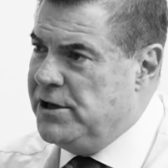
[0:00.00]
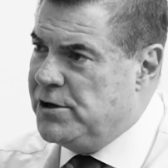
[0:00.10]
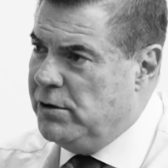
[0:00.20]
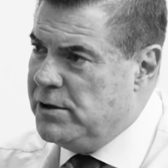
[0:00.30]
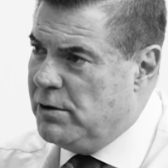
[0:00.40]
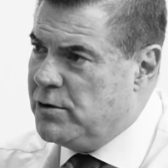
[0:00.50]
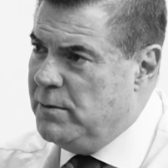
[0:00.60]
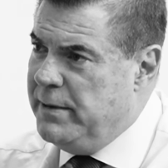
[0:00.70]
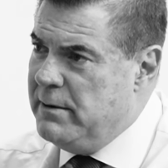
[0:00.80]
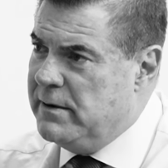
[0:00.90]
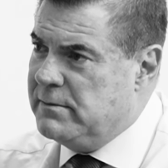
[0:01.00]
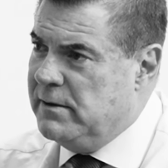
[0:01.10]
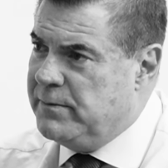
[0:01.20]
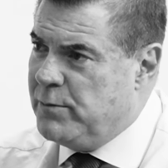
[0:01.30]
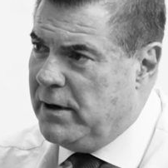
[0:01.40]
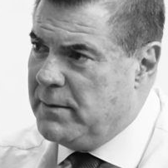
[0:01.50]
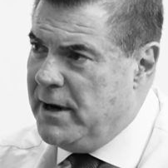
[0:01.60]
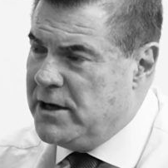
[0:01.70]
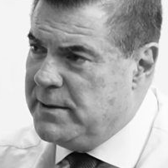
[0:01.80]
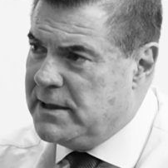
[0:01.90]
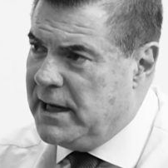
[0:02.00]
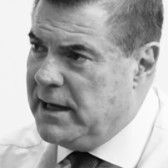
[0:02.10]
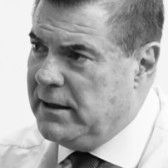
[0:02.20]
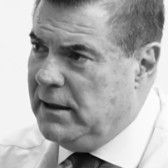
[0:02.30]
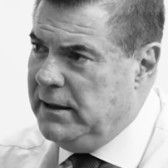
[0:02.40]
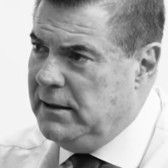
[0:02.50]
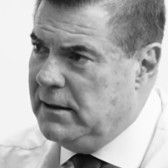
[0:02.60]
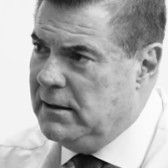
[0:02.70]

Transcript: is it as good as what could be with, with product management taking the lead?